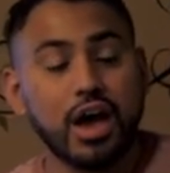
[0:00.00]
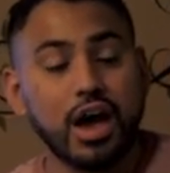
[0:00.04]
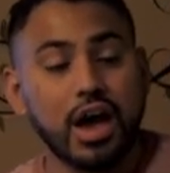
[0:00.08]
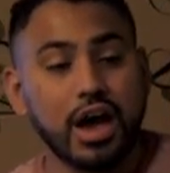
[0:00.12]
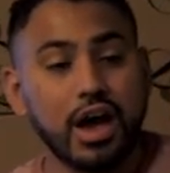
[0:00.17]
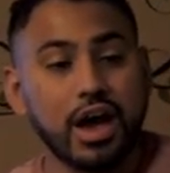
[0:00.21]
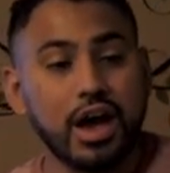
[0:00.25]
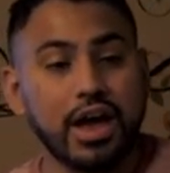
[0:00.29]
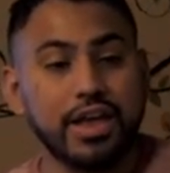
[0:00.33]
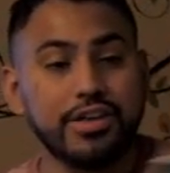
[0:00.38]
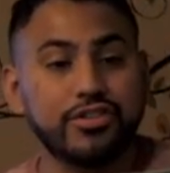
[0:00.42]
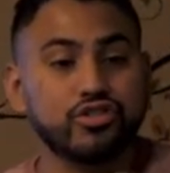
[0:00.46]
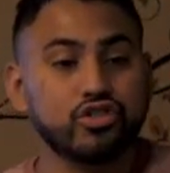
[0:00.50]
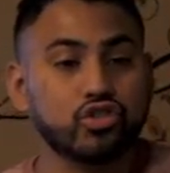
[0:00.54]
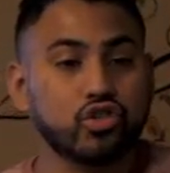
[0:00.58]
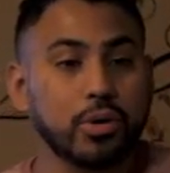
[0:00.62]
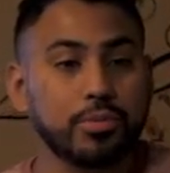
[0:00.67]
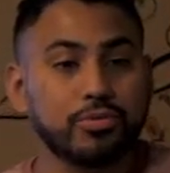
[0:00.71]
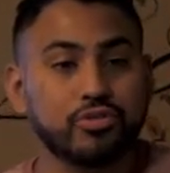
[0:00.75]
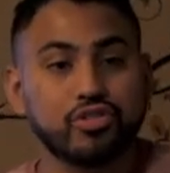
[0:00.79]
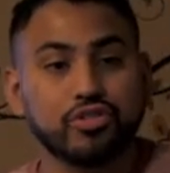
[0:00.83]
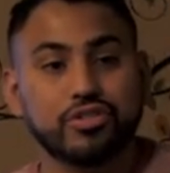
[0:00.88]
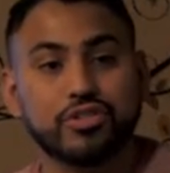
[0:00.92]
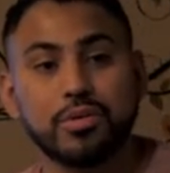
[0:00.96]
a
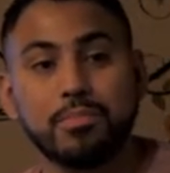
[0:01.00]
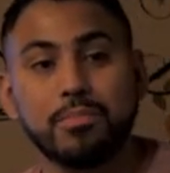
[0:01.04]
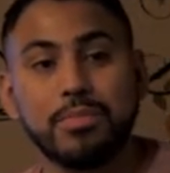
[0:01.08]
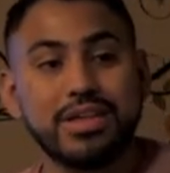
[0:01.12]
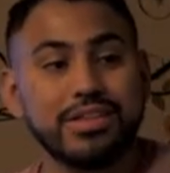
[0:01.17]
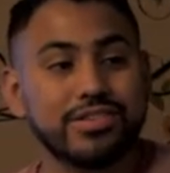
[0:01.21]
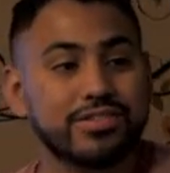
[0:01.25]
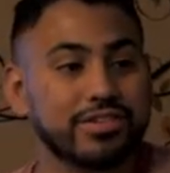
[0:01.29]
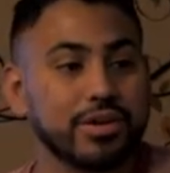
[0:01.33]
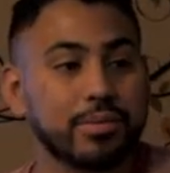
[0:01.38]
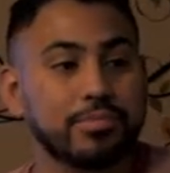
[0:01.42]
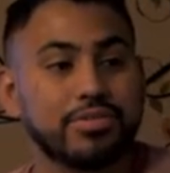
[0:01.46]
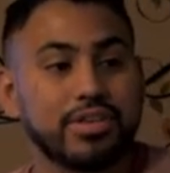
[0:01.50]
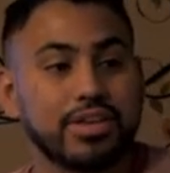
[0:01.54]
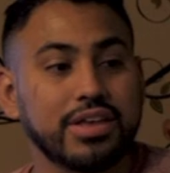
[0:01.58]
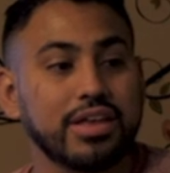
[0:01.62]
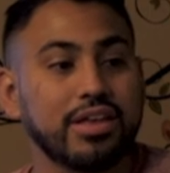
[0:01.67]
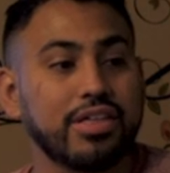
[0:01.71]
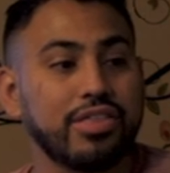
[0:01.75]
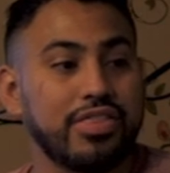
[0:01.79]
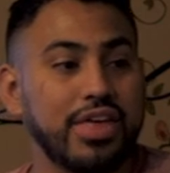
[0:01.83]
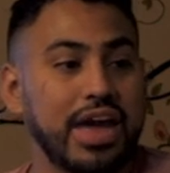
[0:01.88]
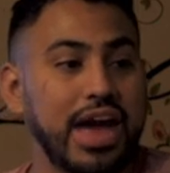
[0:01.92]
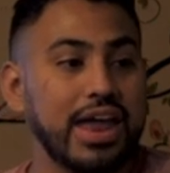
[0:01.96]
scripture to mean
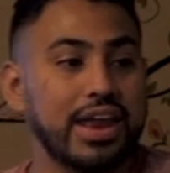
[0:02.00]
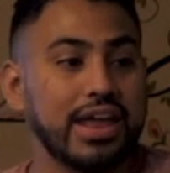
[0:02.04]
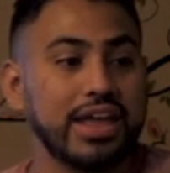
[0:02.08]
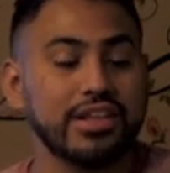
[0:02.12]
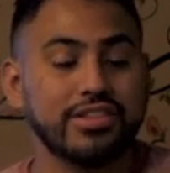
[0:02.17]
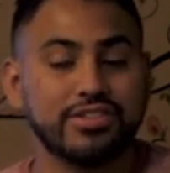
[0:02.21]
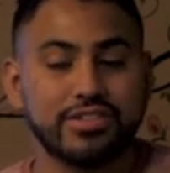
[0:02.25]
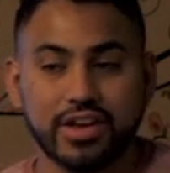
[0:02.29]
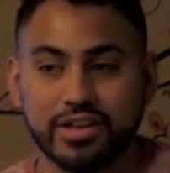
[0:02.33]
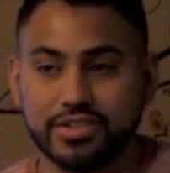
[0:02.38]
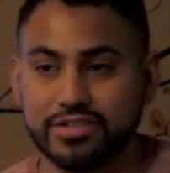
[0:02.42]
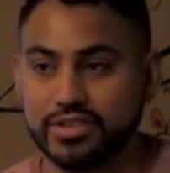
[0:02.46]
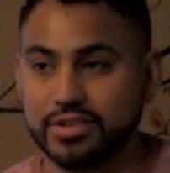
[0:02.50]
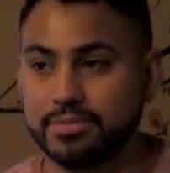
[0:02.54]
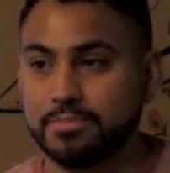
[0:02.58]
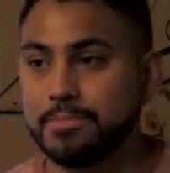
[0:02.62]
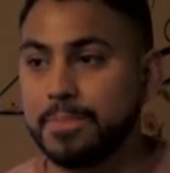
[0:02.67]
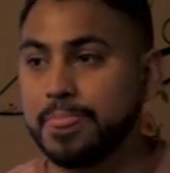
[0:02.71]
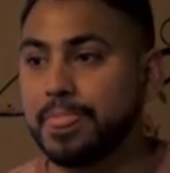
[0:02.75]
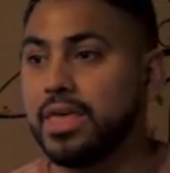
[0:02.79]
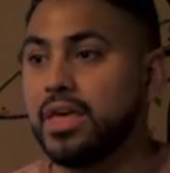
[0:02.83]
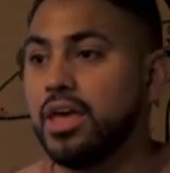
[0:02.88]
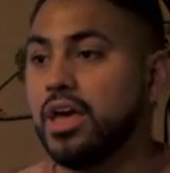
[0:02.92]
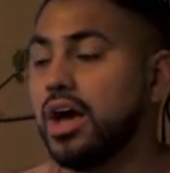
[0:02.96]
something that it doesn't.
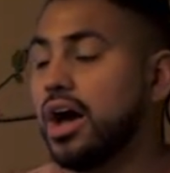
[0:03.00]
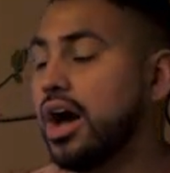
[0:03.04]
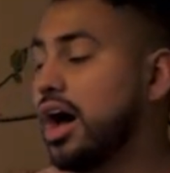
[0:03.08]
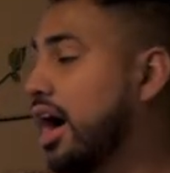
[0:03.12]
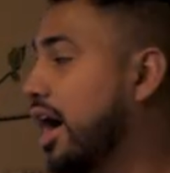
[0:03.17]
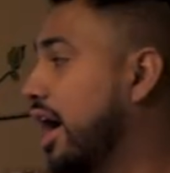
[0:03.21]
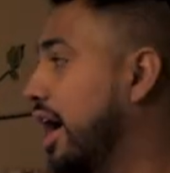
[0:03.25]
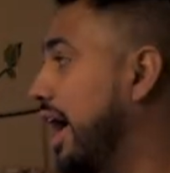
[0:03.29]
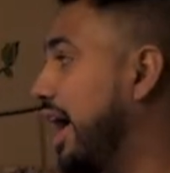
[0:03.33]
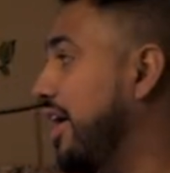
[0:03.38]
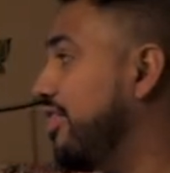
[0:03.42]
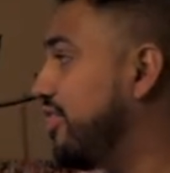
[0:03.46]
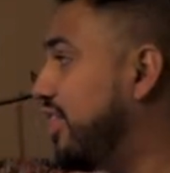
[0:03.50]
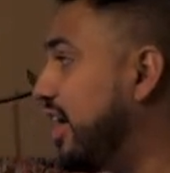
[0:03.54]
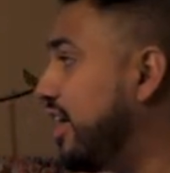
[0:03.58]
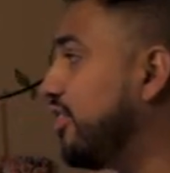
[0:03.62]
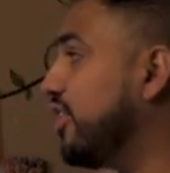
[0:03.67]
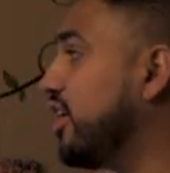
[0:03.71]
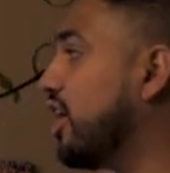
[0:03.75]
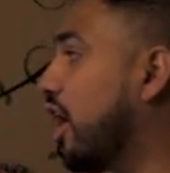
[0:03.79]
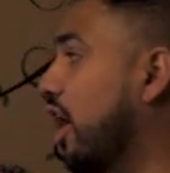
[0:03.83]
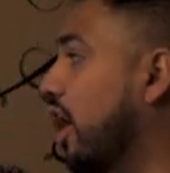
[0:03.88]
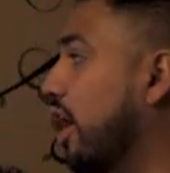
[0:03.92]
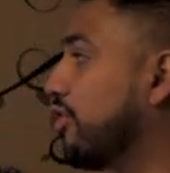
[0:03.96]
And then
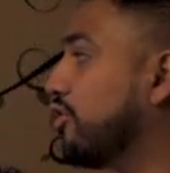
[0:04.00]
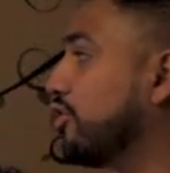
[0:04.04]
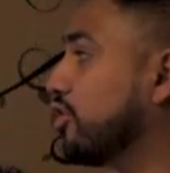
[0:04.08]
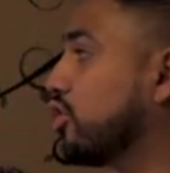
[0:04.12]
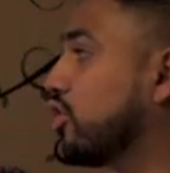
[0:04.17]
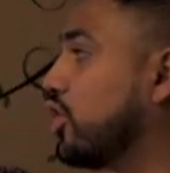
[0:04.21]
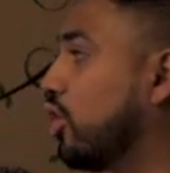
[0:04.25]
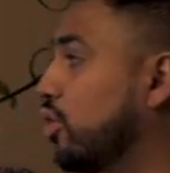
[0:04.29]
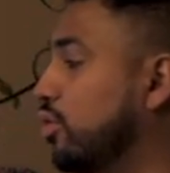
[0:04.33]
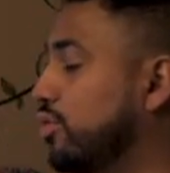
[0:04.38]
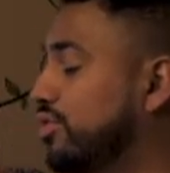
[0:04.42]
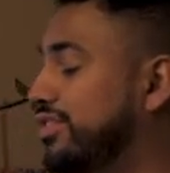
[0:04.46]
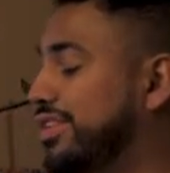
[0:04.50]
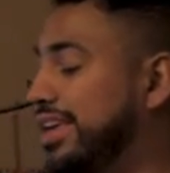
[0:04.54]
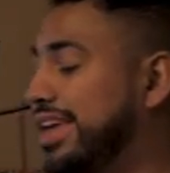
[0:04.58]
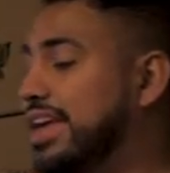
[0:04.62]
the author goes